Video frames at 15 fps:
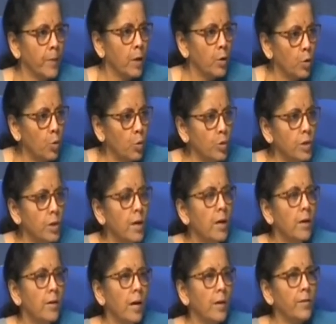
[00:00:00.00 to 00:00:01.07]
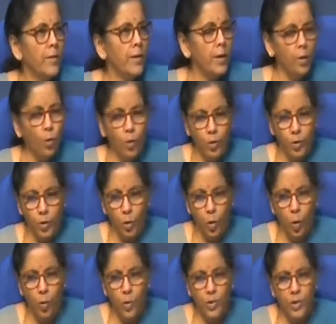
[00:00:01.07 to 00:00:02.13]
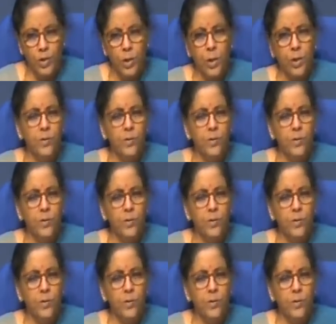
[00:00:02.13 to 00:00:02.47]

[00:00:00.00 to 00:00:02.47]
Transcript: route rather than go to the courts.